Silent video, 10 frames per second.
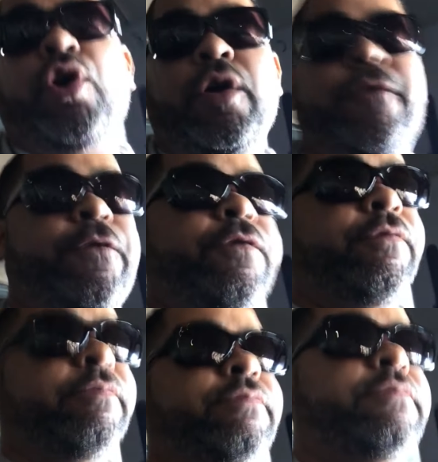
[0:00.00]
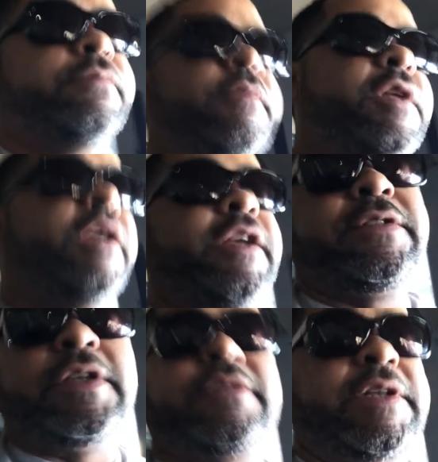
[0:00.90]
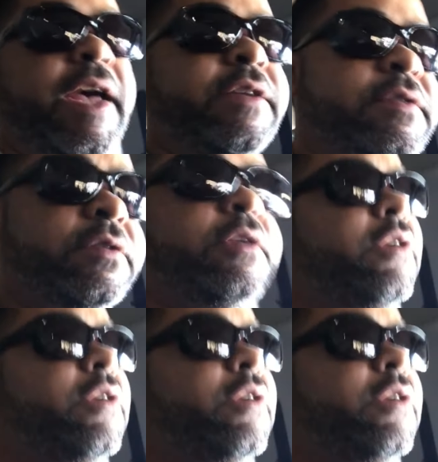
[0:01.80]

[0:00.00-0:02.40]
off his success.